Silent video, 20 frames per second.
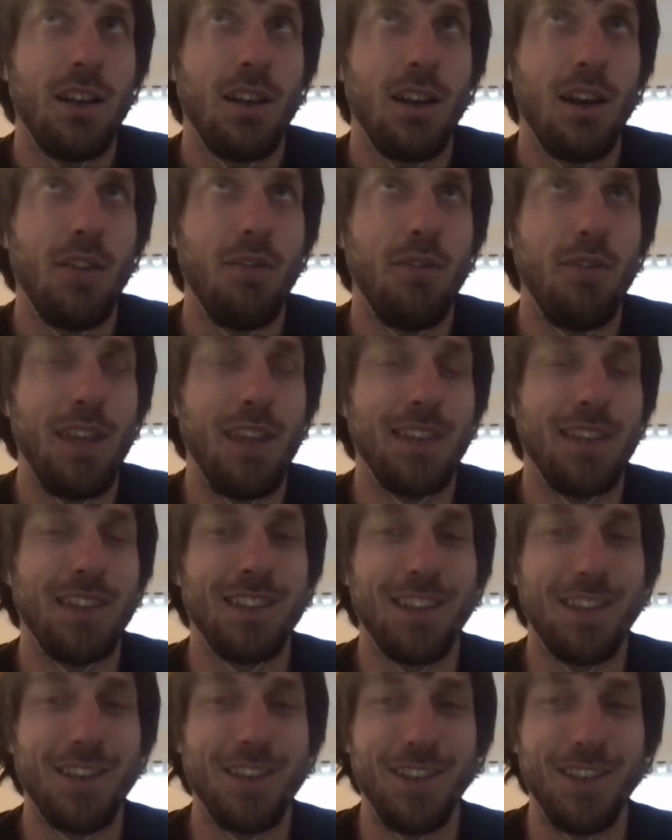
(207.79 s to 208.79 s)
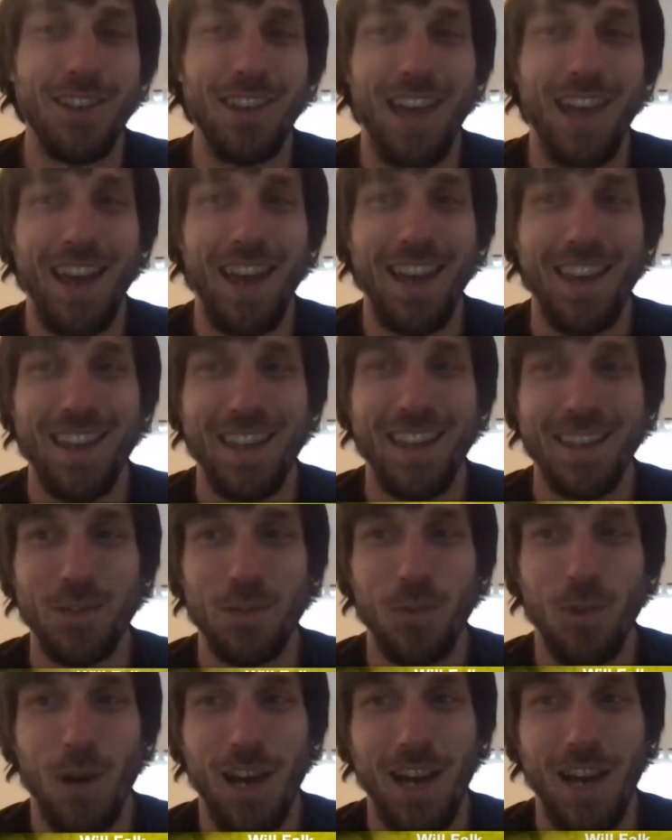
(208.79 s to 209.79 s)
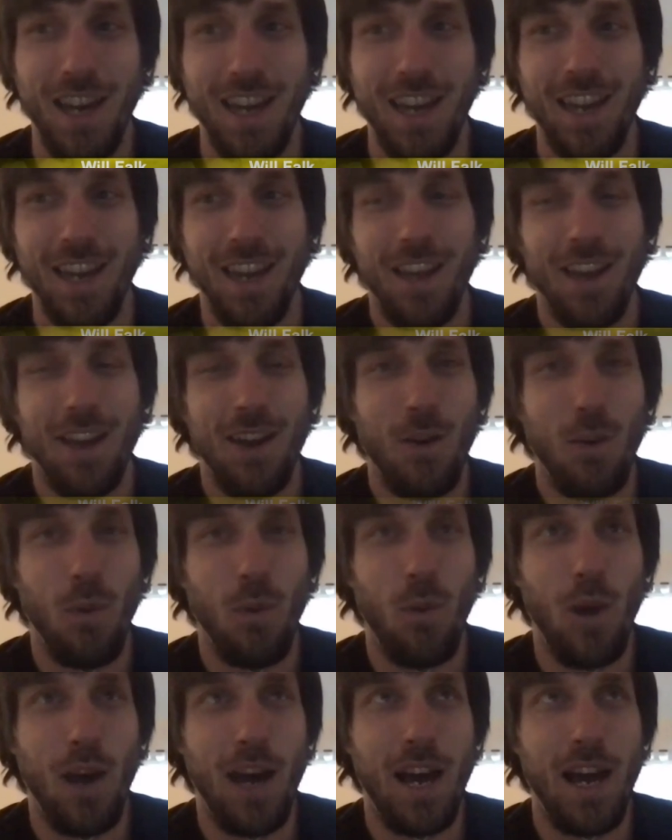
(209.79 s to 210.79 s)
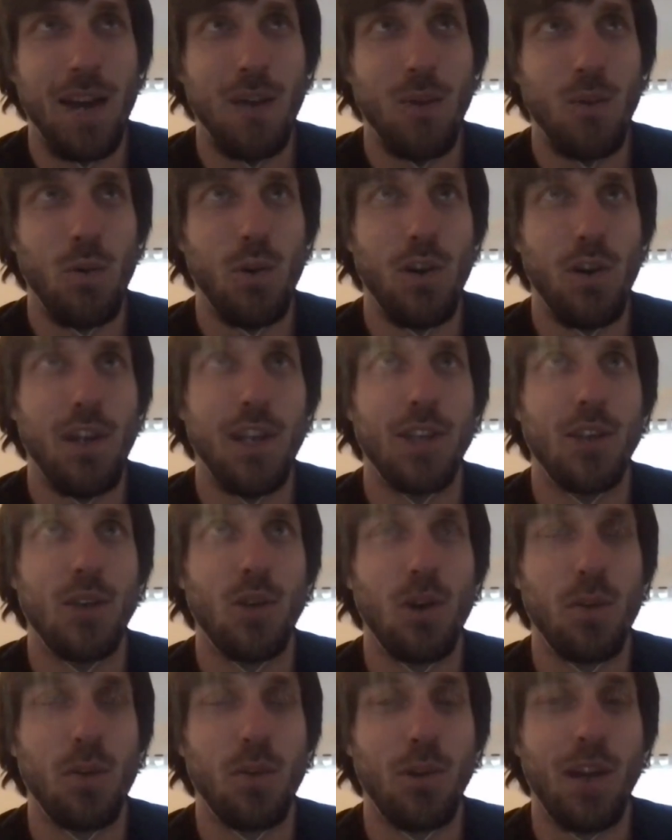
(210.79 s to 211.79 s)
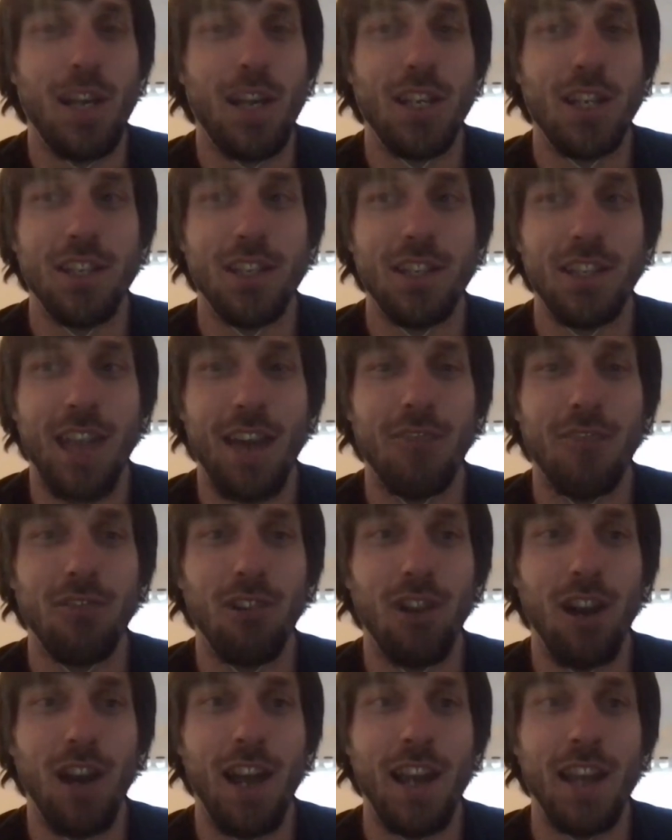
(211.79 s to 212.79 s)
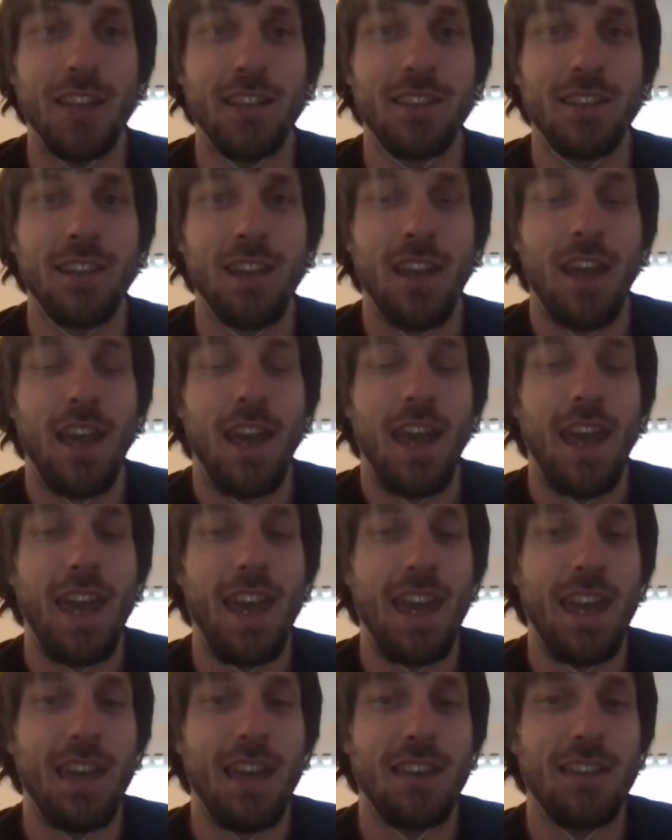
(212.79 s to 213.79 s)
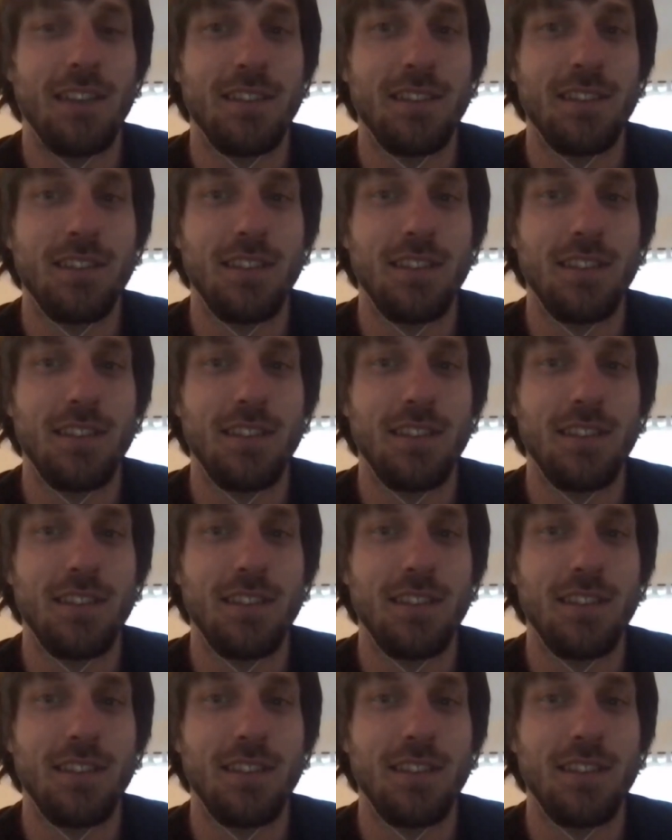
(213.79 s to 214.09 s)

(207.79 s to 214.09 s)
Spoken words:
offense under that is why would corporations have rights and